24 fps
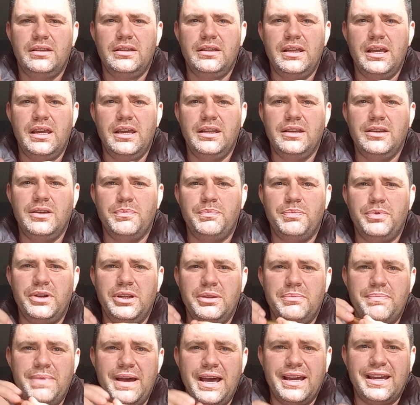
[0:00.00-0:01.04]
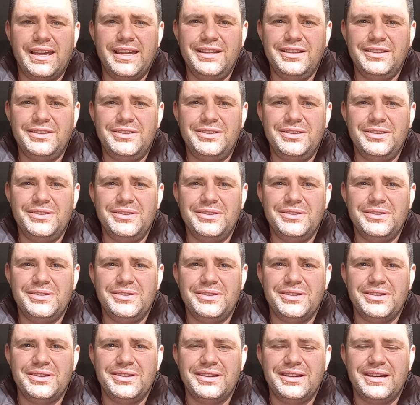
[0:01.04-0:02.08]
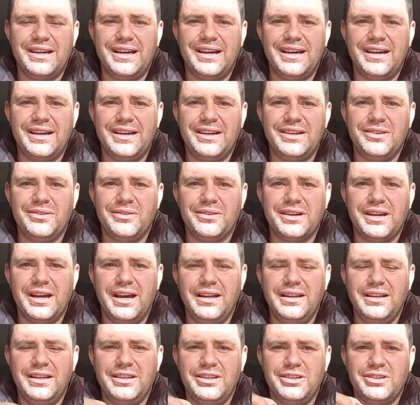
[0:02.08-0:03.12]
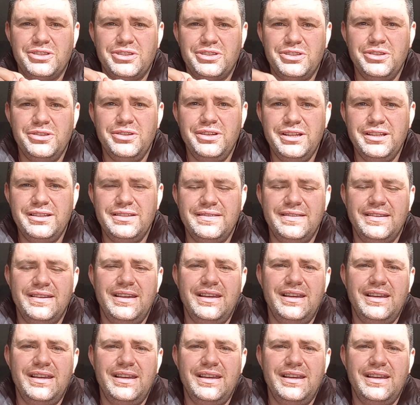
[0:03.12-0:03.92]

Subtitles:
Then you put it back into your gun and you shoot it.